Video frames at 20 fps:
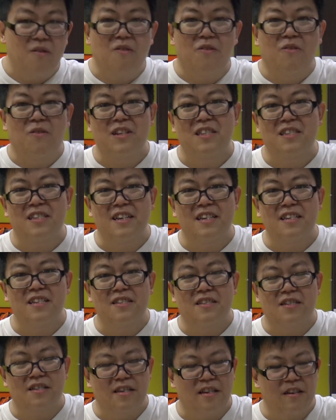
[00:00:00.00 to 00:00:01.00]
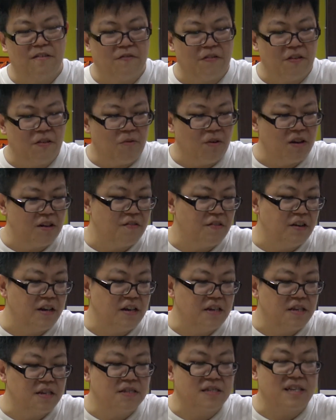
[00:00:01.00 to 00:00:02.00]
one thing, if you're
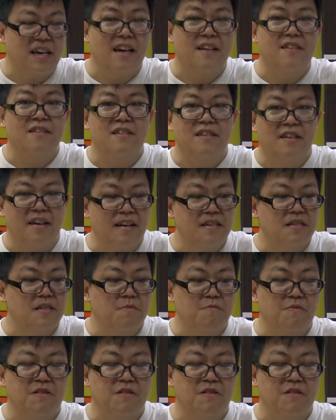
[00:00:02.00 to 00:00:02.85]
wondering, is that yes,